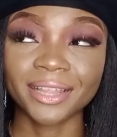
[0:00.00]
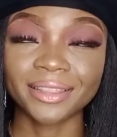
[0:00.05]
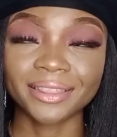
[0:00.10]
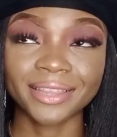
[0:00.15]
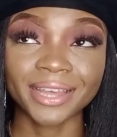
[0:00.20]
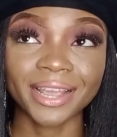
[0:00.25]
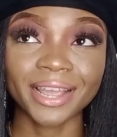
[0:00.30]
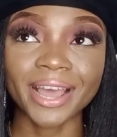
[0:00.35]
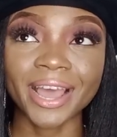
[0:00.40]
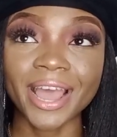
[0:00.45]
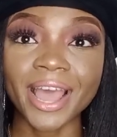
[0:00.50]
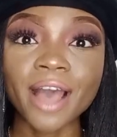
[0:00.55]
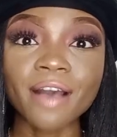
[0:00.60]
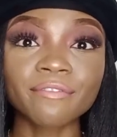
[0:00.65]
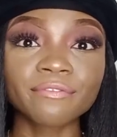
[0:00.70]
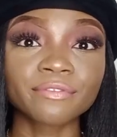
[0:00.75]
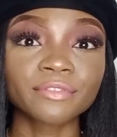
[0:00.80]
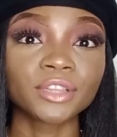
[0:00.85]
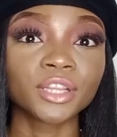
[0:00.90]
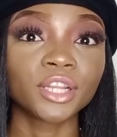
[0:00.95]
Like, I
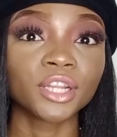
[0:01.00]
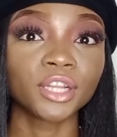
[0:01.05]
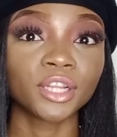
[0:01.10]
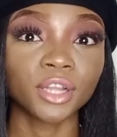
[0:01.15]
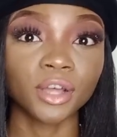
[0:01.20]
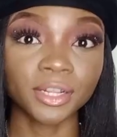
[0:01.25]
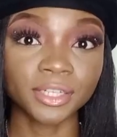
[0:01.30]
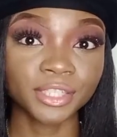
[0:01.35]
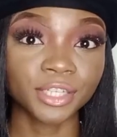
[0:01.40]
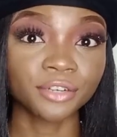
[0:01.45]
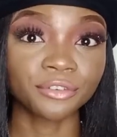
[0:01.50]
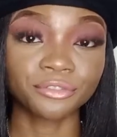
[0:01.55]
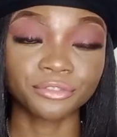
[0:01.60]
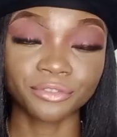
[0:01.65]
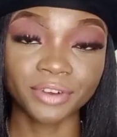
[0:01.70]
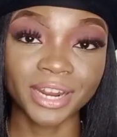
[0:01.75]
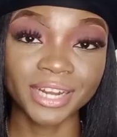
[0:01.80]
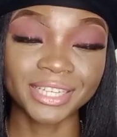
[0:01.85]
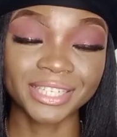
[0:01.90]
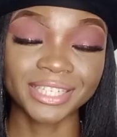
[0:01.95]
have lots of
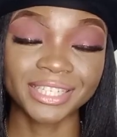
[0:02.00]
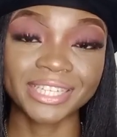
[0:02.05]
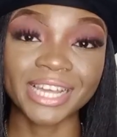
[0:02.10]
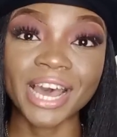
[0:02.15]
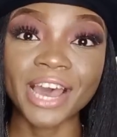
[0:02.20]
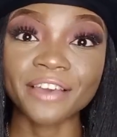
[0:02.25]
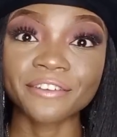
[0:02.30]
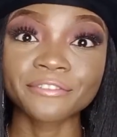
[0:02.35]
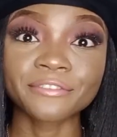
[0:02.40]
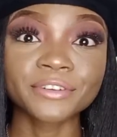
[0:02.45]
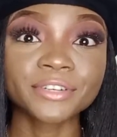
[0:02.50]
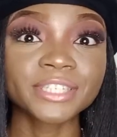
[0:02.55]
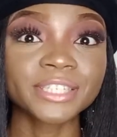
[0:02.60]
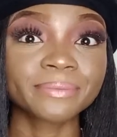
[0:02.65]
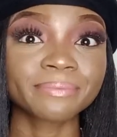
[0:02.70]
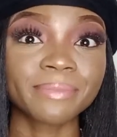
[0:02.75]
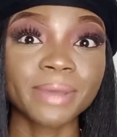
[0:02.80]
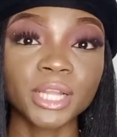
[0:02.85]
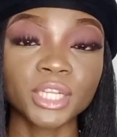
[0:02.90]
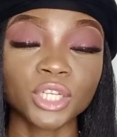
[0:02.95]
friends that I first
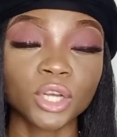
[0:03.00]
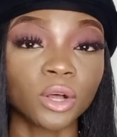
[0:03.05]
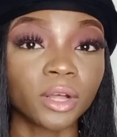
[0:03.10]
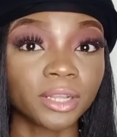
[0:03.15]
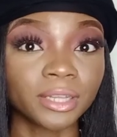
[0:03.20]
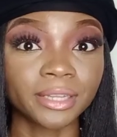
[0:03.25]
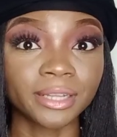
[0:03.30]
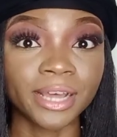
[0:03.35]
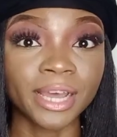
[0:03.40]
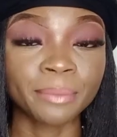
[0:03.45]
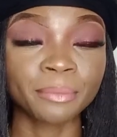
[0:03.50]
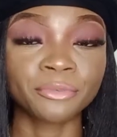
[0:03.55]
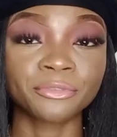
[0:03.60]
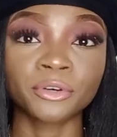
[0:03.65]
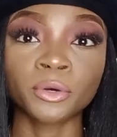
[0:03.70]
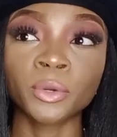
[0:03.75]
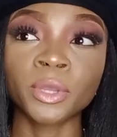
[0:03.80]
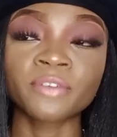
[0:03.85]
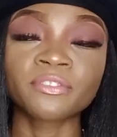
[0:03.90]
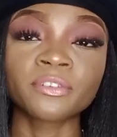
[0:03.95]
met online
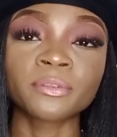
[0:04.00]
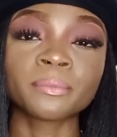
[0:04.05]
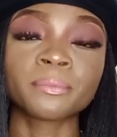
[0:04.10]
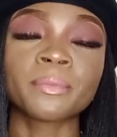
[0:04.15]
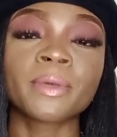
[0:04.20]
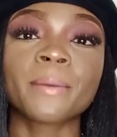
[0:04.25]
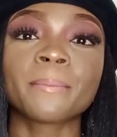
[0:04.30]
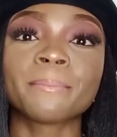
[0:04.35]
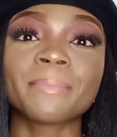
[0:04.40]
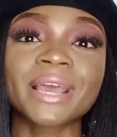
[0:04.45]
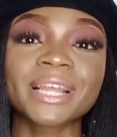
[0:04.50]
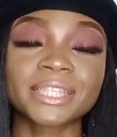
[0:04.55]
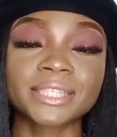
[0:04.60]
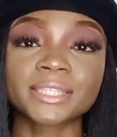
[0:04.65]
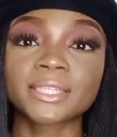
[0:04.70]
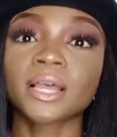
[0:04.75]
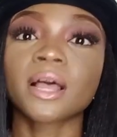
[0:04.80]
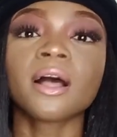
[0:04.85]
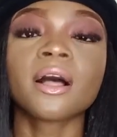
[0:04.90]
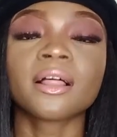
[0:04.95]
before we even
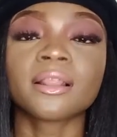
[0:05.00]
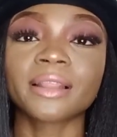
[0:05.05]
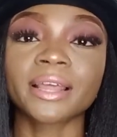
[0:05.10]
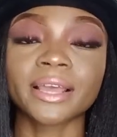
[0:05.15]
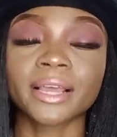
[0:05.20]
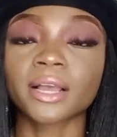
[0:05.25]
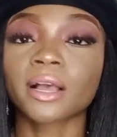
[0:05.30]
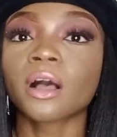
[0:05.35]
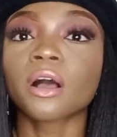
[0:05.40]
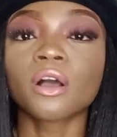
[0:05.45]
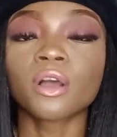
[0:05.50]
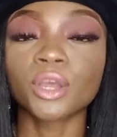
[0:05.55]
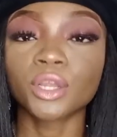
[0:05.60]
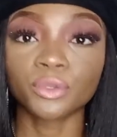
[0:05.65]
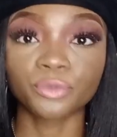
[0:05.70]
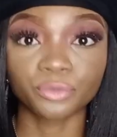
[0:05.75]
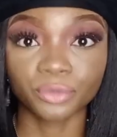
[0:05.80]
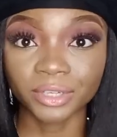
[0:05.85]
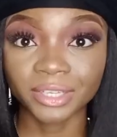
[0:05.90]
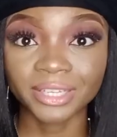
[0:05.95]
met, like,
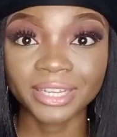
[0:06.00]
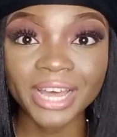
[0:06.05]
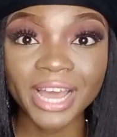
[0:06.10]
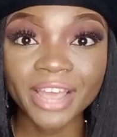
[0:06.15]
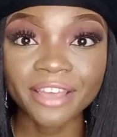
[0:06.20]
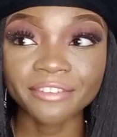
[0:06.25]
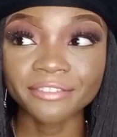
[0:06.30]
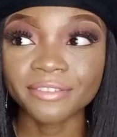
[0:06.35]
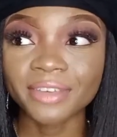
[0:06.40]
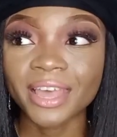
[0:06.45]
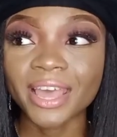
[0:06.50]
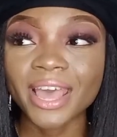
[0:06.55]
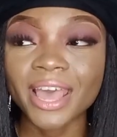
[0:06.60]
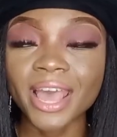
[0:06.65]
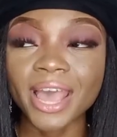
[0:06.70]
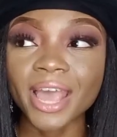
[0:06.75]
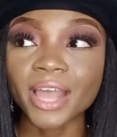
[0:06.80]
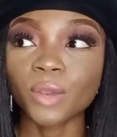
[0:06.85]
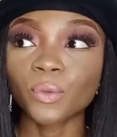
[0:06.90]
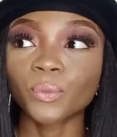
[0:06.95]
in real life.
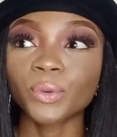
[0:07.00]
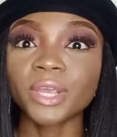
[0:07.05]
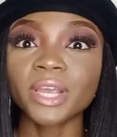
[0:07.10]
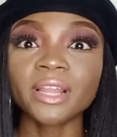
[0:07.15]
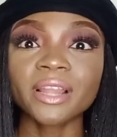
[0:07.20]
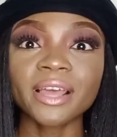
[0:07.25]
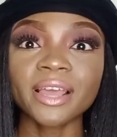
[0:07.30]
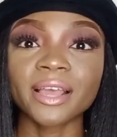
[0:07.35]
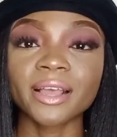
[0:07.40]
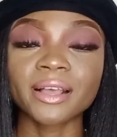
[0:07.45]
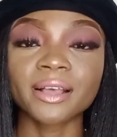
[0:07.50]
And we're